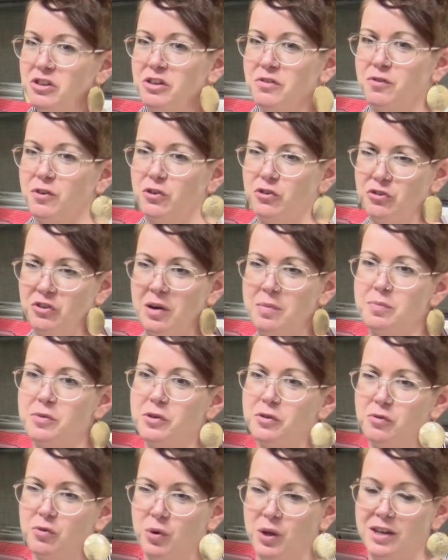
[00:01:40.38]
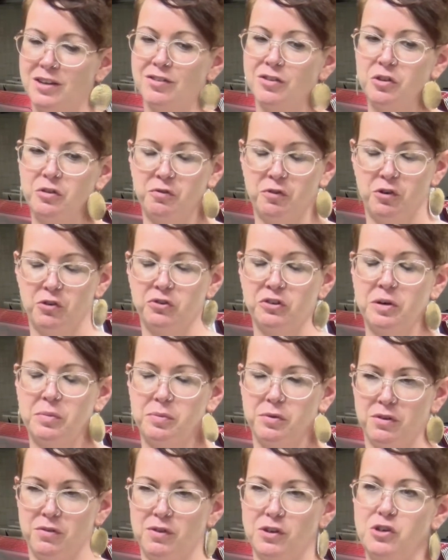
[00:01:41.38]
the first couple of weeks and the first
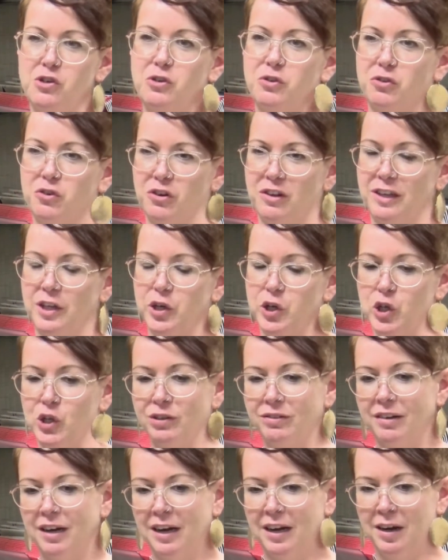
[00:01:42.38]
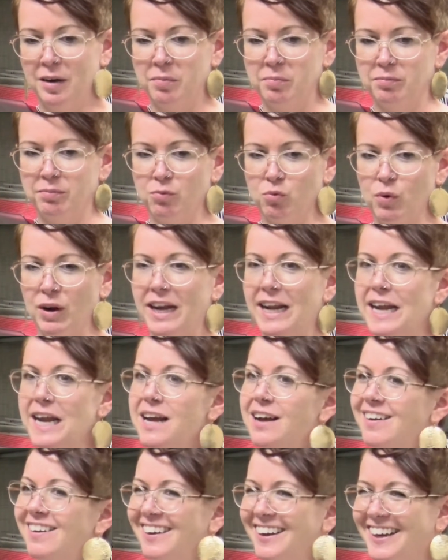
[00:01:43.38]
couple of issues are a little
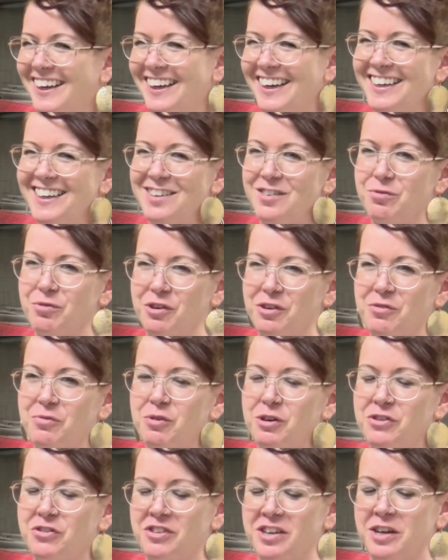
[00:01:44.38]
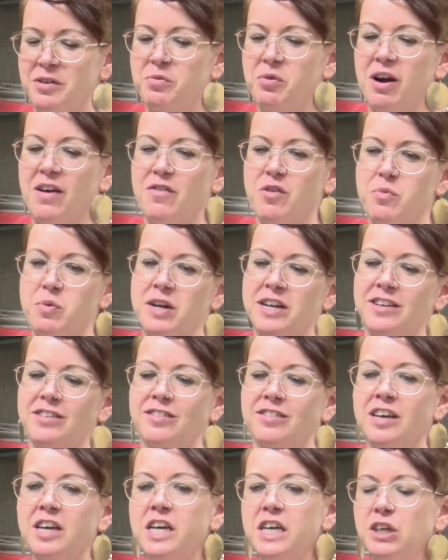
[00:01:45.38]
rickety because we're seeing where
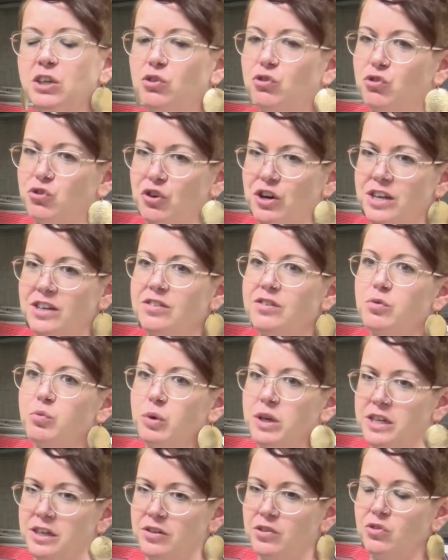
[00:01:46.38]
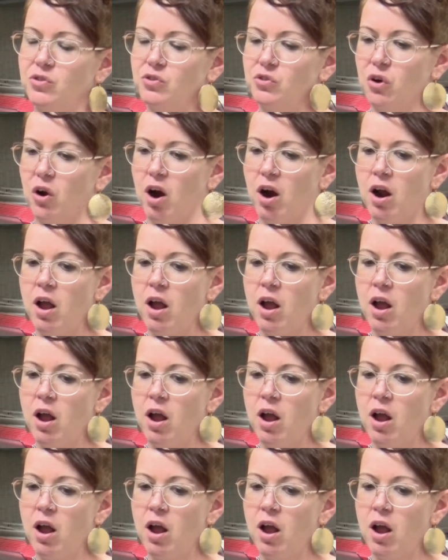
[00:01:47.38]
everybody's strengths and weaknesses are.